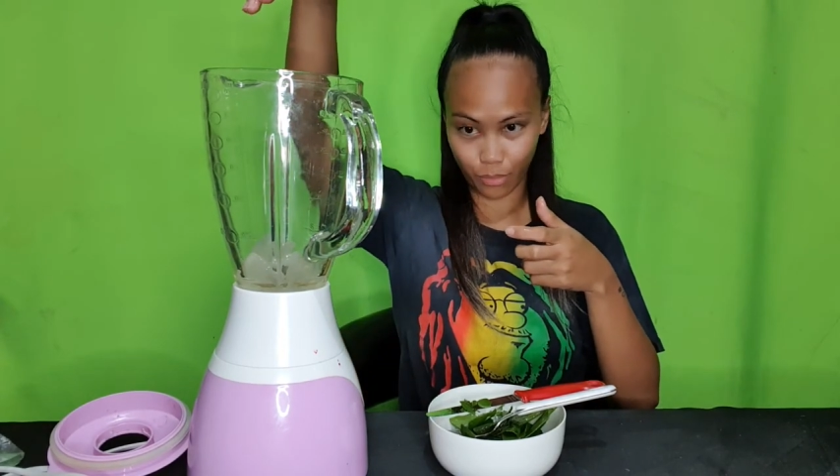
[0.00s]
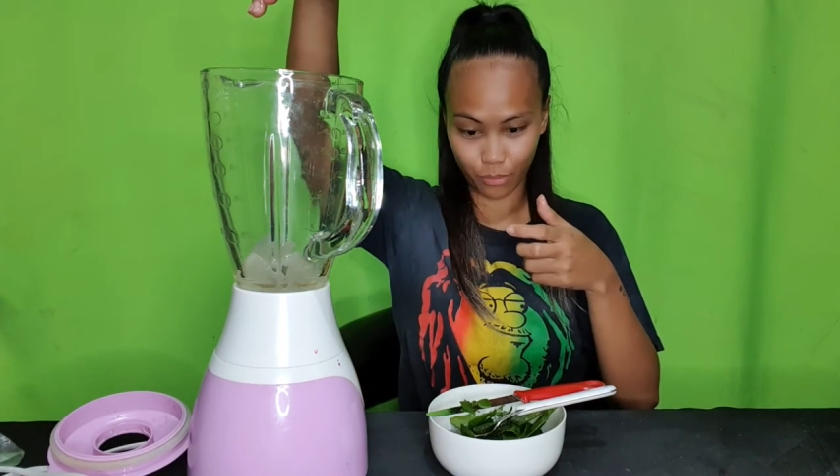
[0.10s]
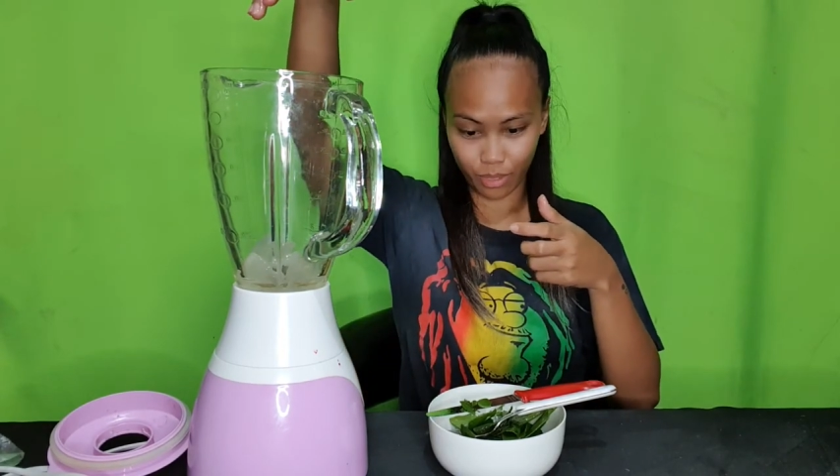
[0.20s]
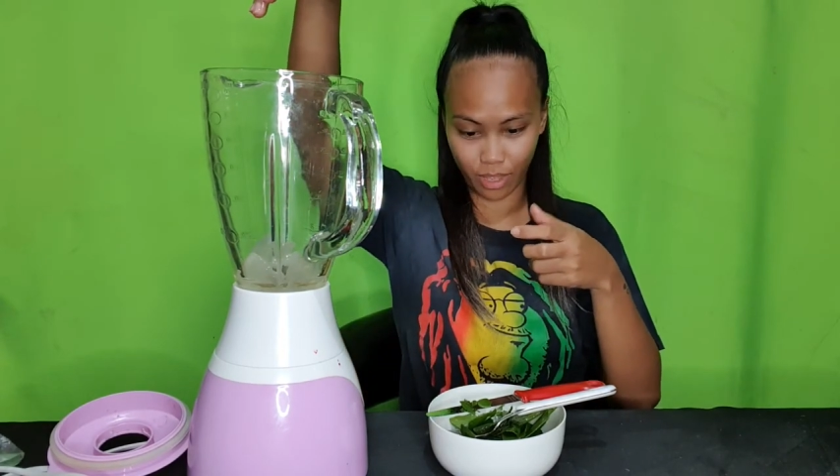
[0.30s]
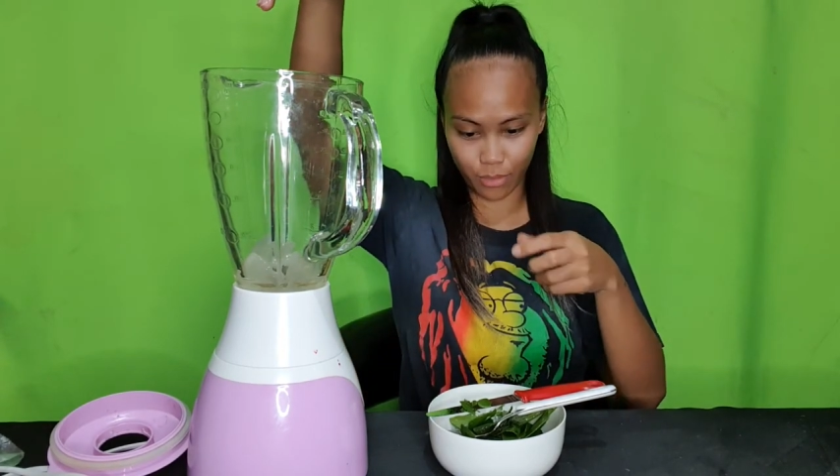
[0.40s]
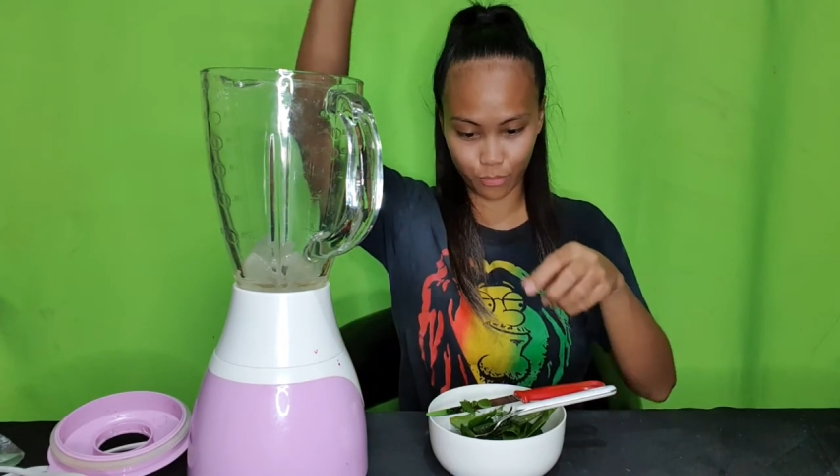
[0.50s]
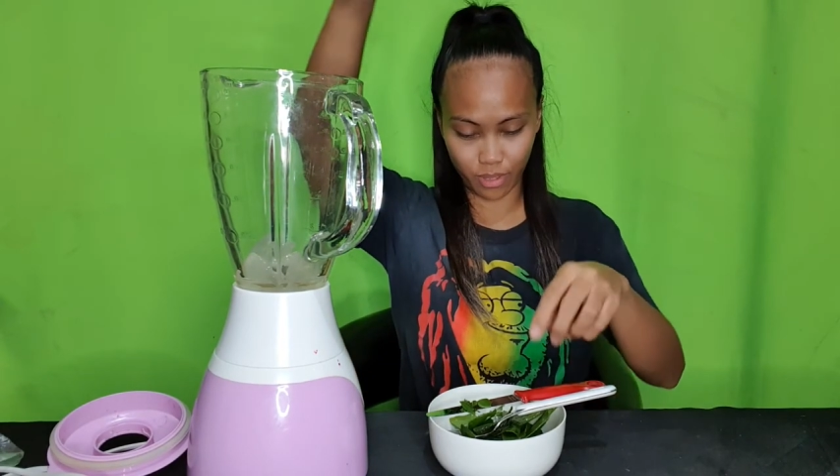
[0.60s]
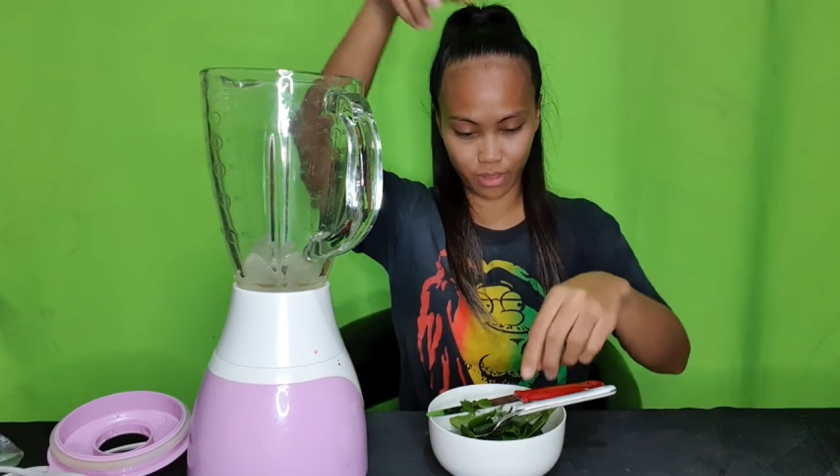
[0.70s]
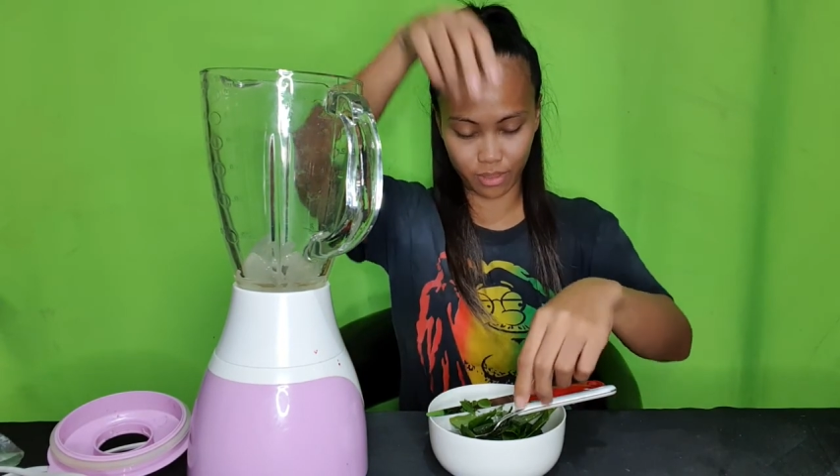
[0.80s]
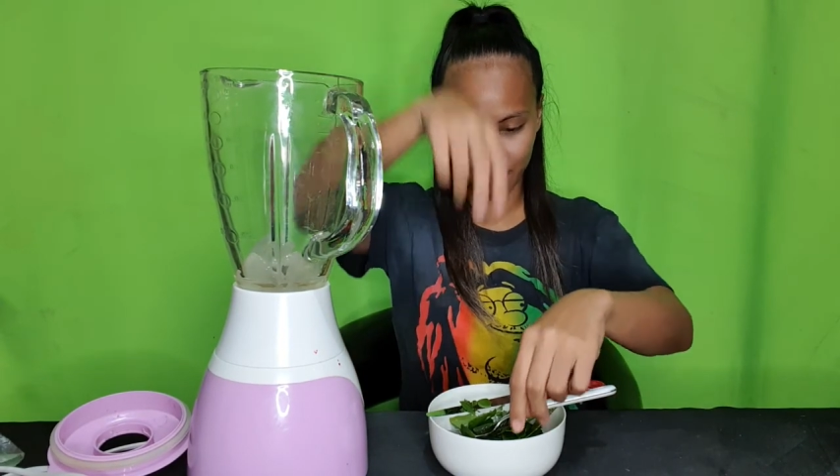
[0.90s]
okay
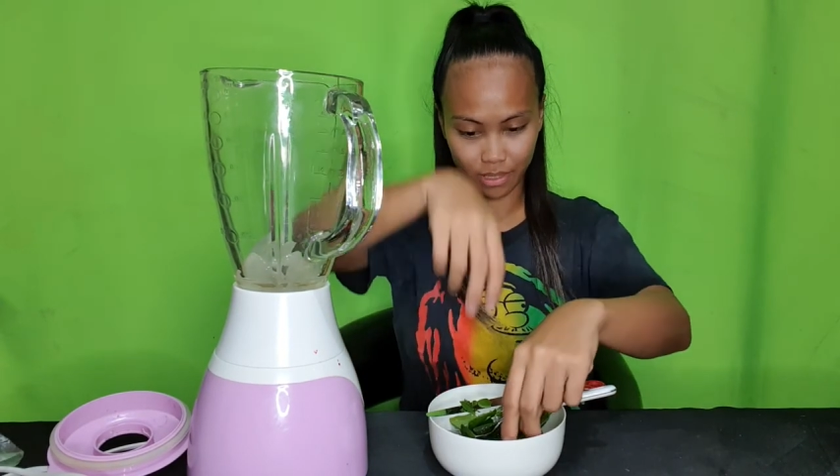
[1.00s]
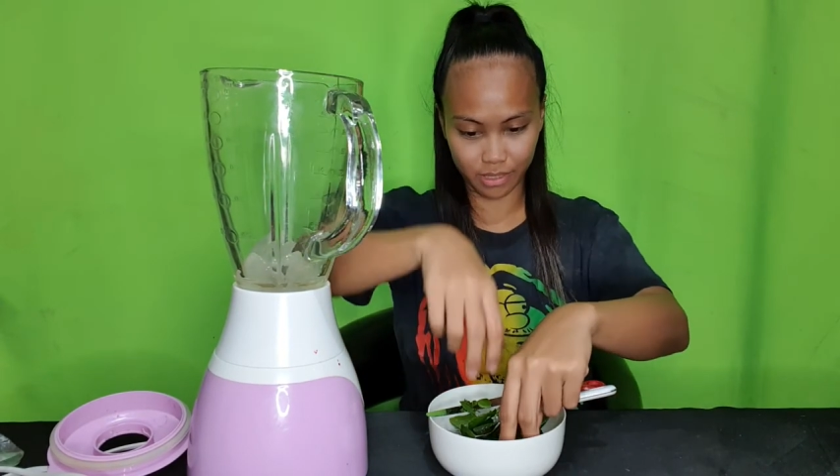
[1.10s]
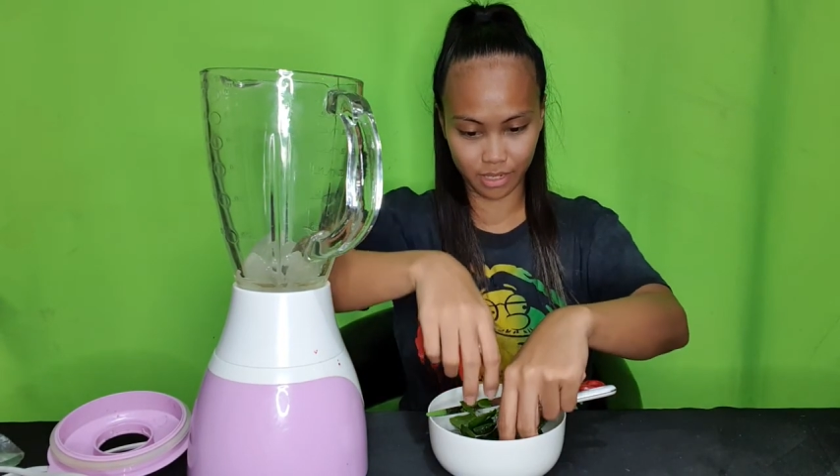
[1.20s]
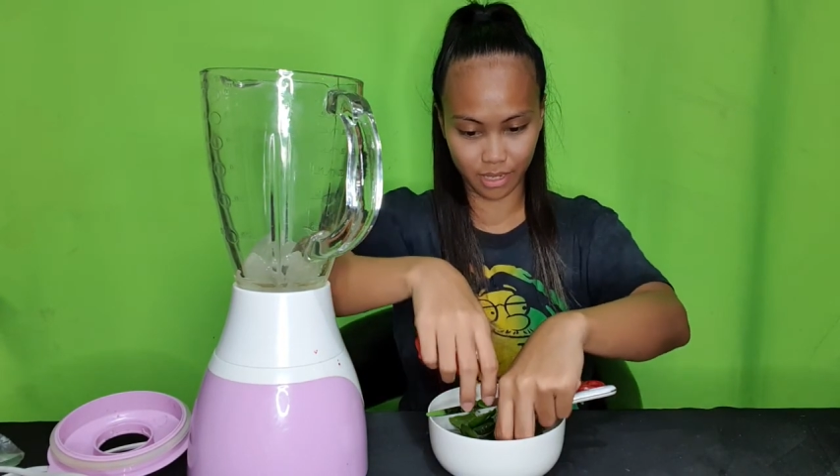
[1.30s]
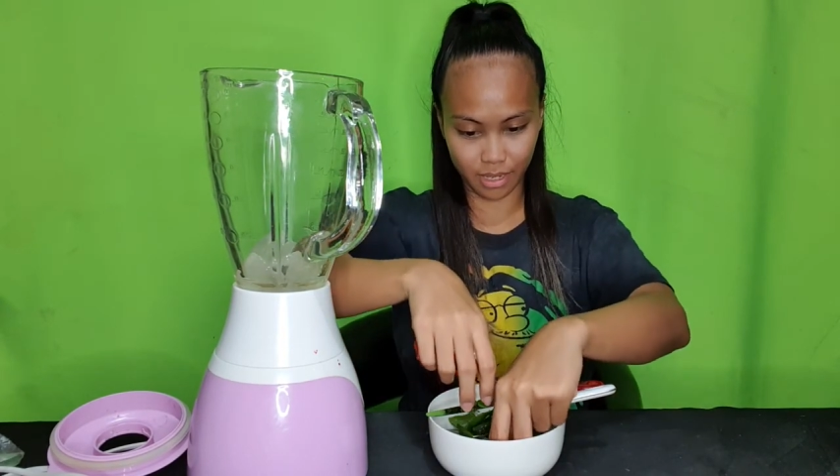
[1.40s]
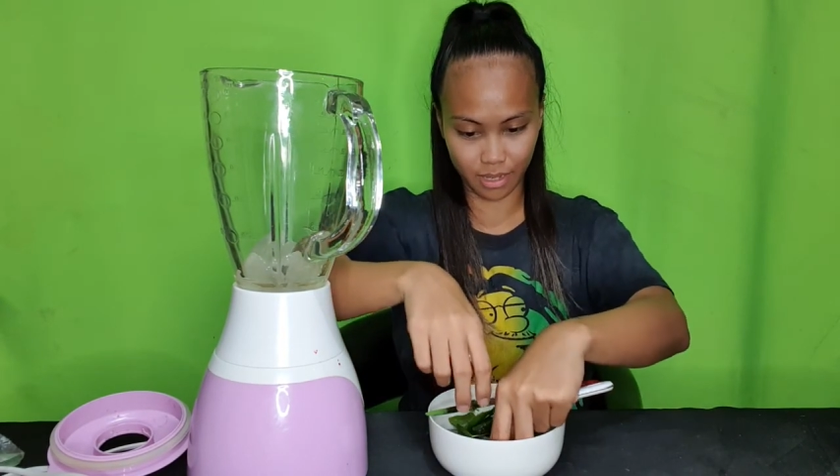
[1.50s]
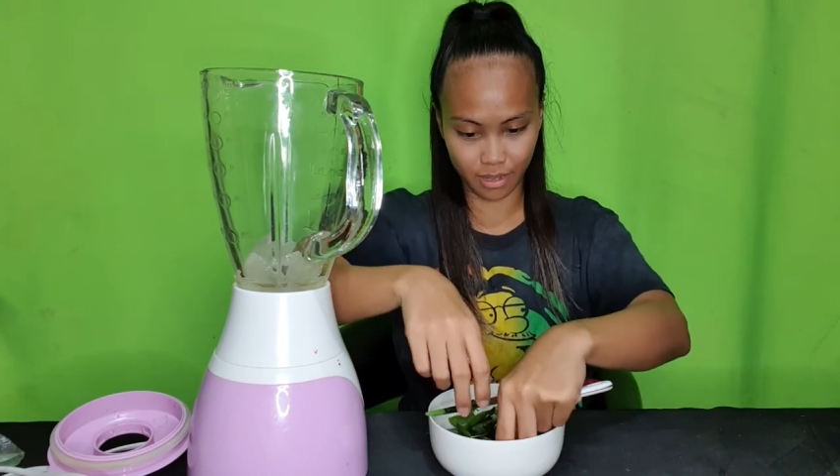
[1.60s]
with messing